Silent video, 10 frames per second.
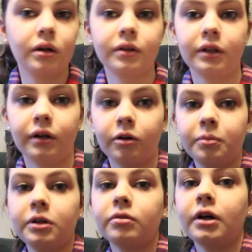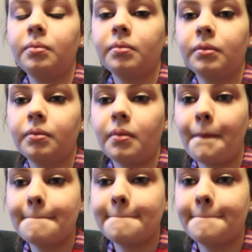then I'll be right
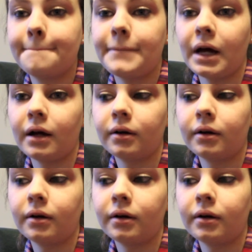back.